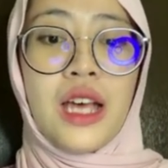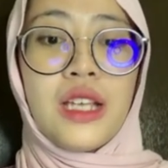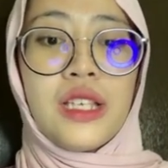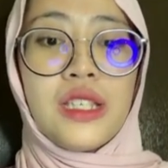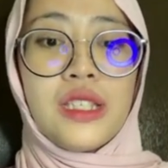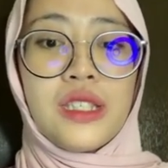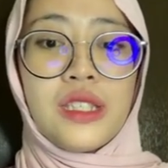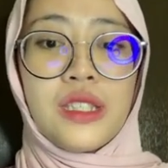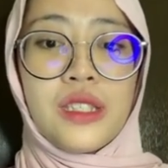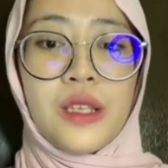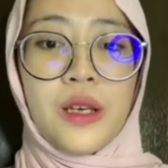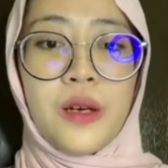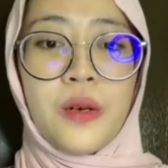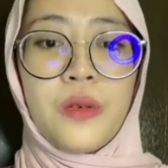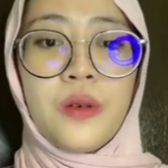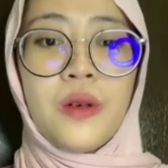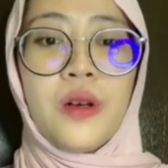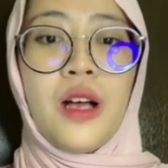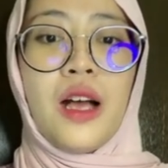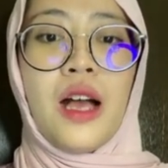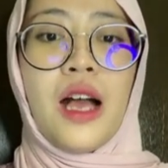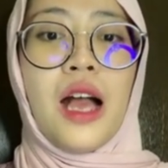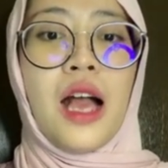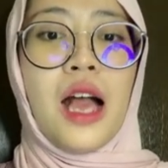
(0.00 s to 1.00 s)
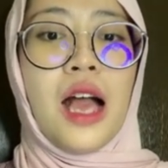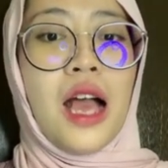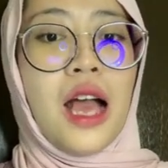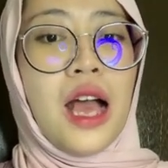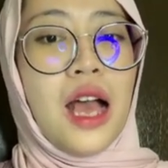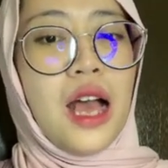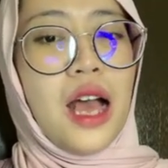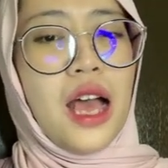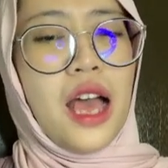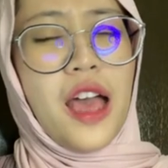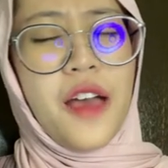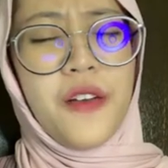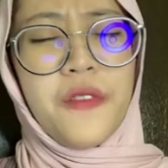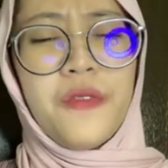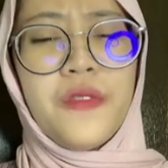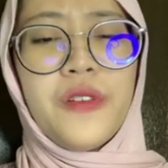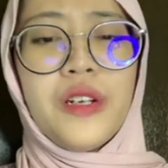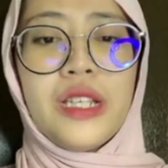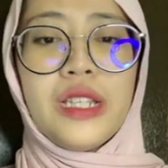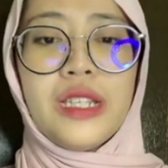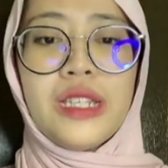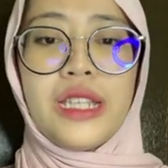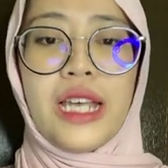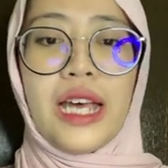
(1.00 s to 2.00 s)
So,
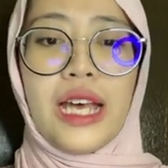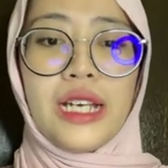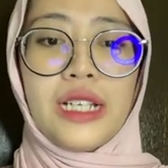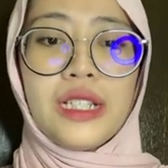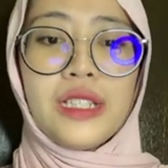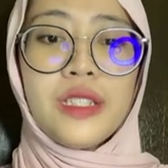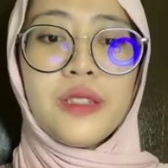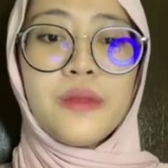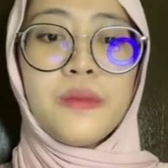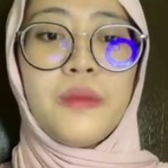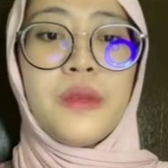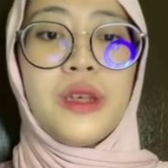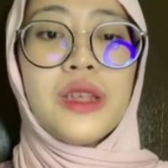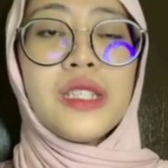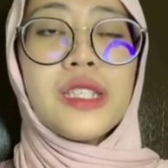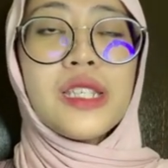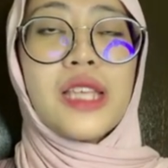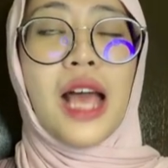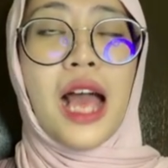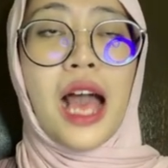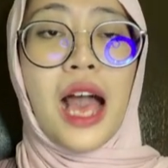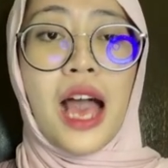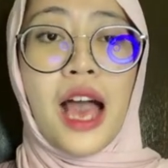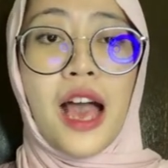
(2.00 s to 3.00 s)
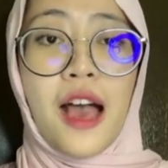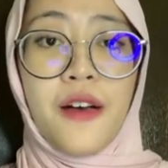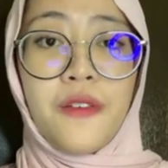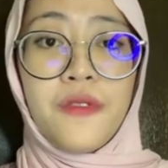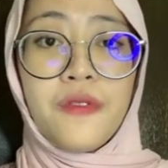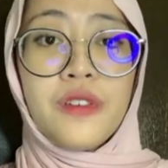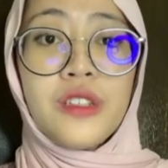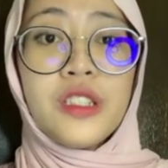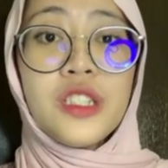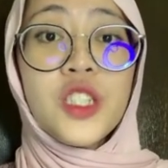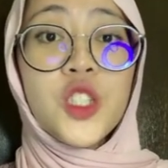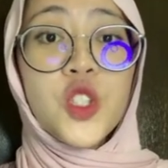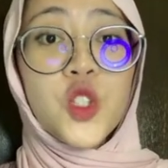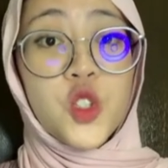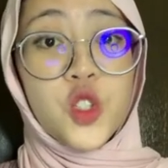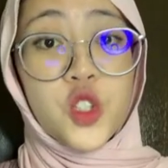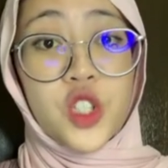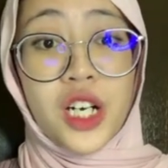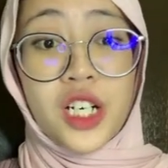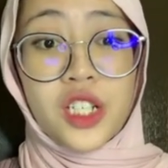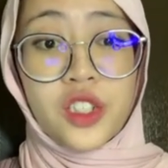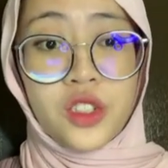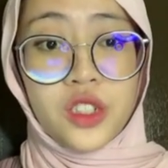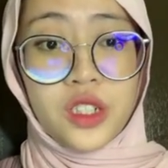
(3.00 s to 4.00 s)
every text must have a
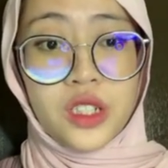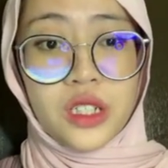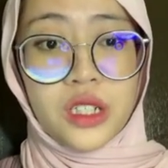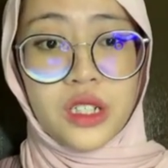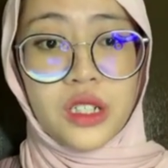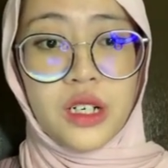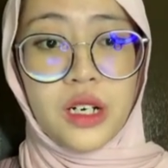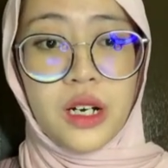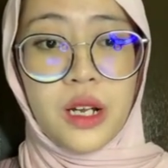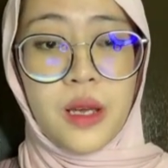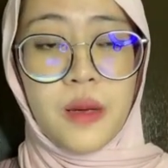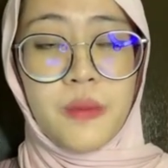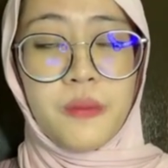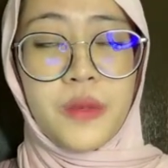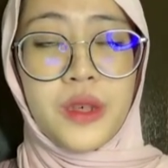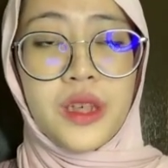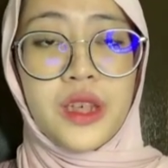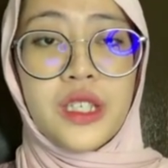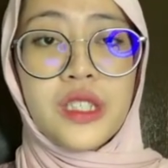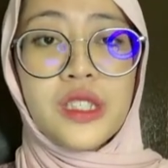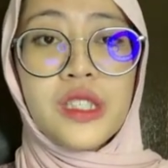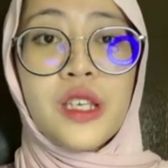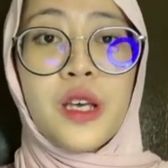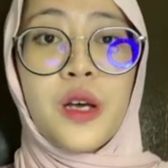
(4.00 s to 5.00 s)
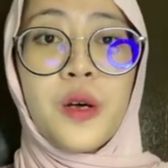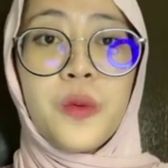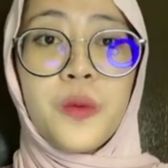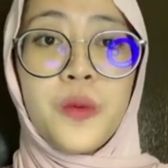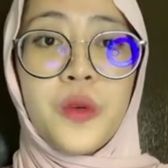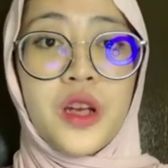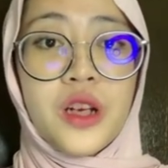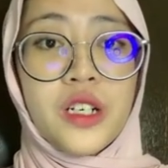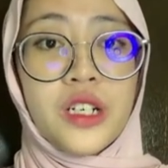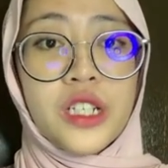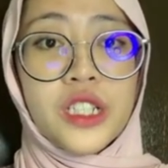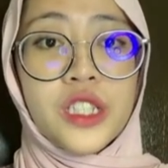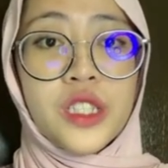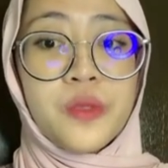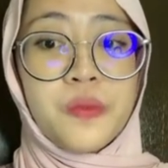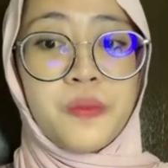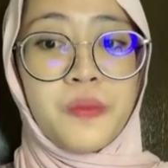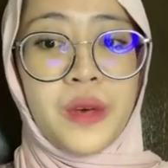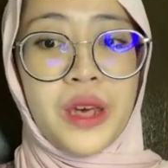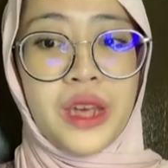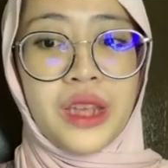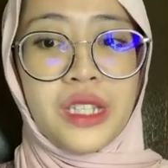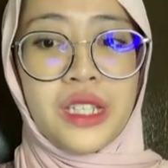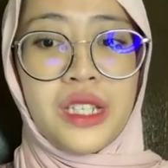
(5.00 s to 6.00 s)
structure because we are
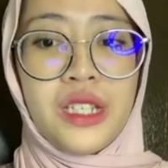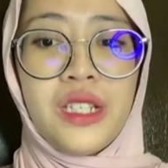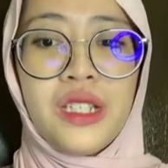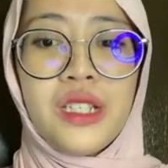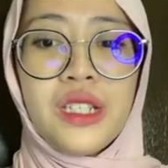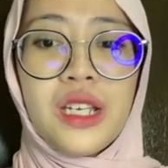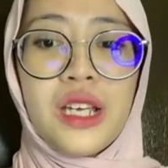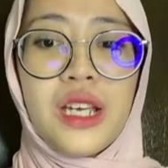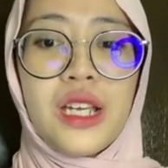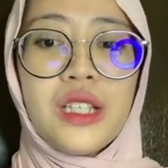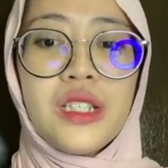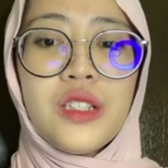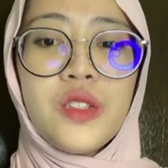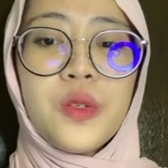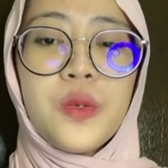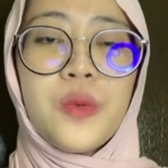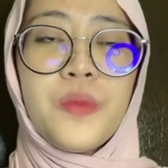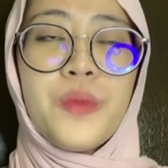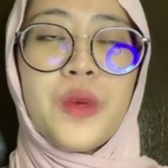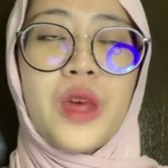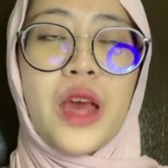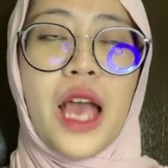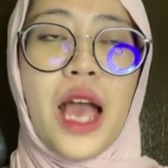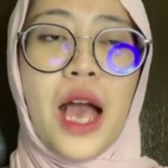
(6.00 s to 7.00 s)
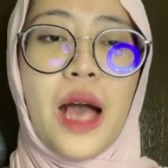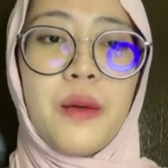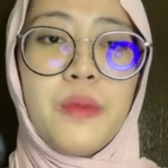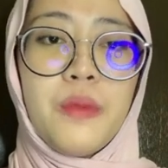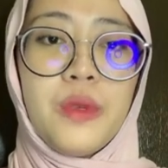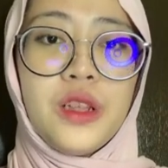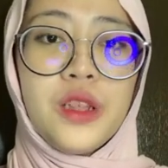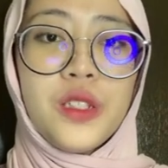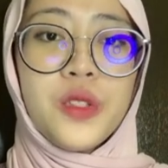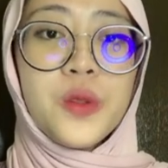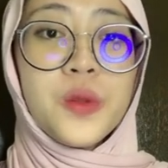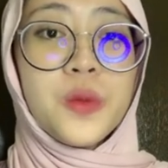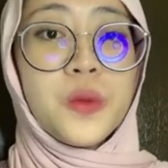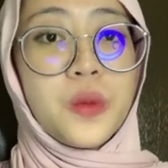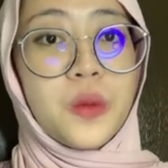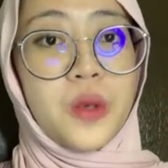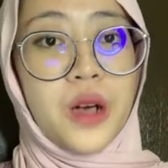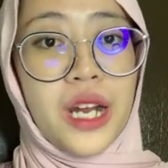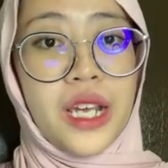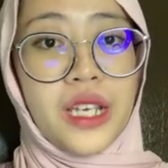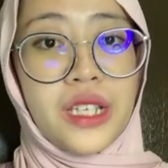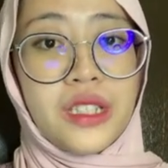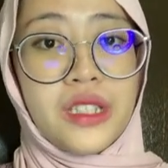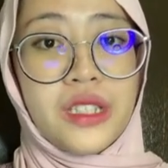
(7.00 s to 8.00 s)
expected to be able to
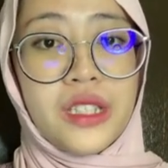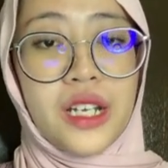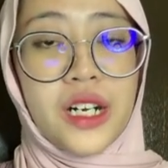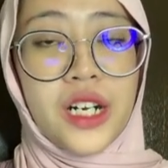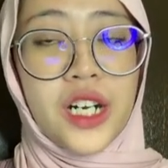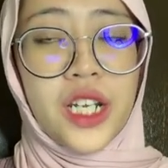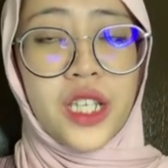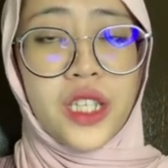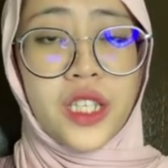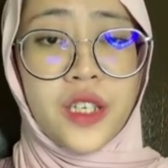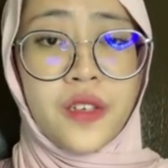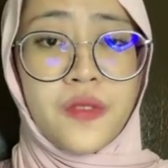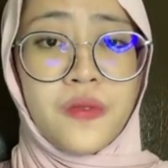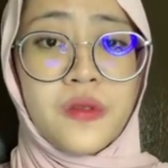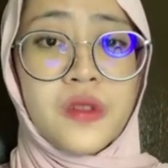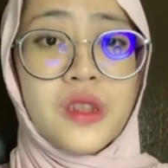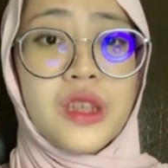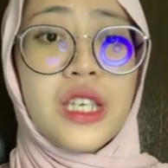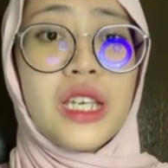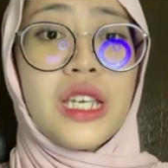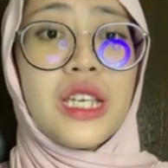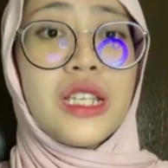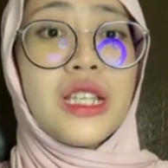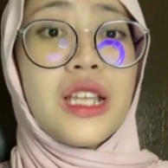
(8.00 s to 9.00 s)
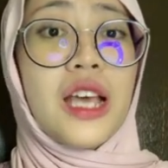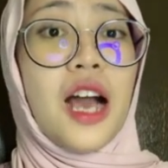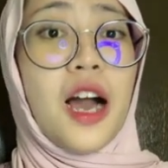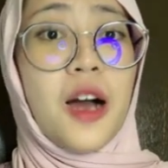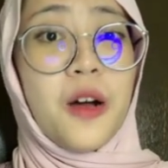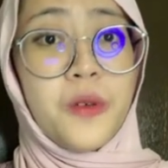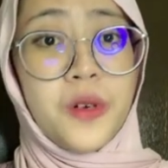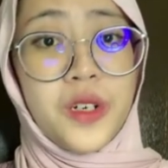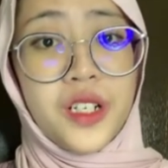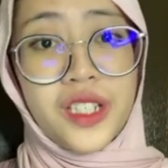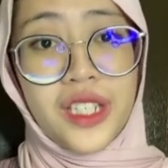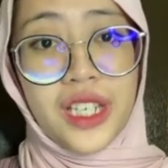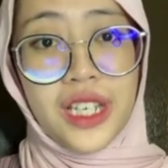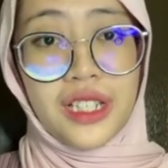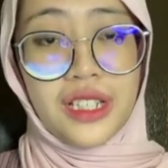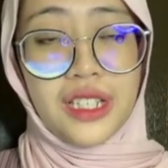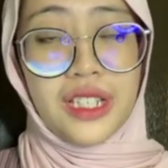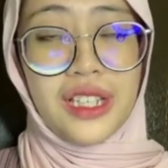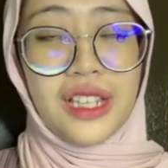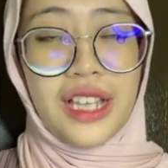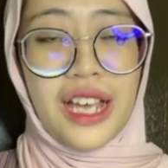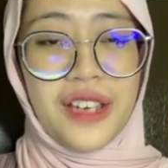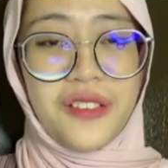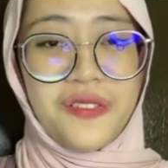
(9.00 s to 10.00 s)
write narratives in our daily
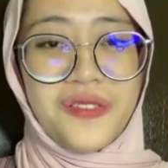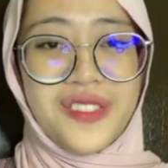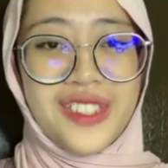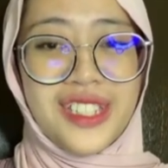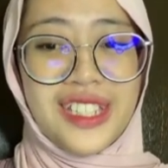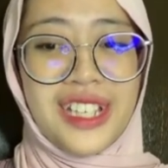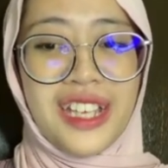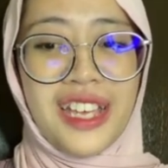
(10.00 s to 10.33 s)
lives.